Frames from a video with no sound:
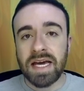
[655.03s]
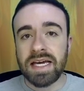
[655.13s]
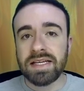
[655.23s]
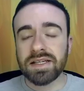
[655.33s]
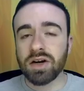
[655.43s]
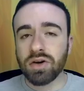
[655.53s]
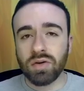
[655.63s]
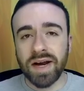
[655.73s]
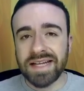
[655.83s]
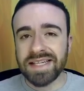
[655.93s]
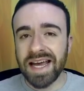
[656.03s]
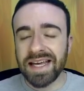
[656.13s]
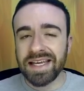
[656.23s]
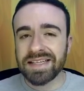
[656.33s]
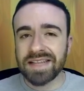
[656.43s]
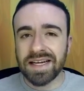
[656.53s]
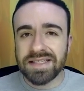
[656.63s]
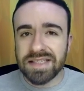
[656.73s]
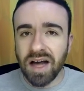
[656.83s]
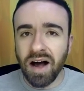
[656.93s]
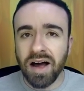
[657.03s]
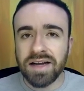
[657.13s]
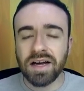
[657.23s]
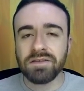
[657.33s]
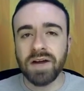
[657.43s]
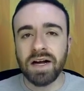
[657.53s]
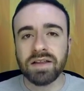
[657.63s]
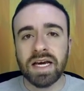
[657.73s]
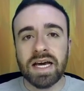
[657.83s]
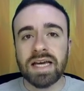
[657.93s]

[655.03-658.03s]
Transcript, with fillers: He's a great tank. He has a ton of health.